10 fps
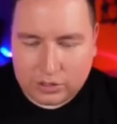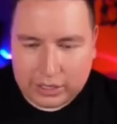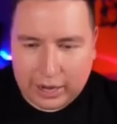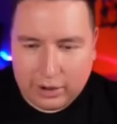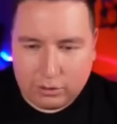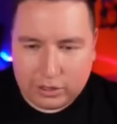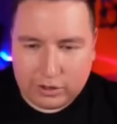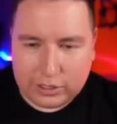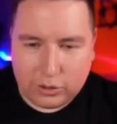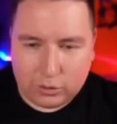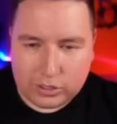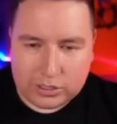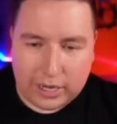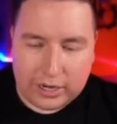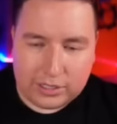guy who literally told us
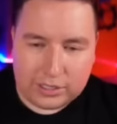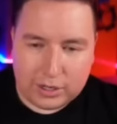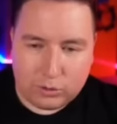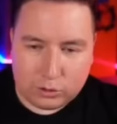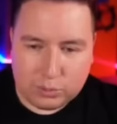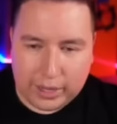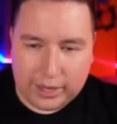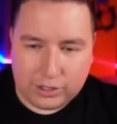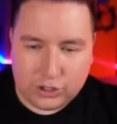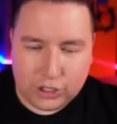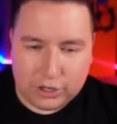Sadie Sink was playing Jean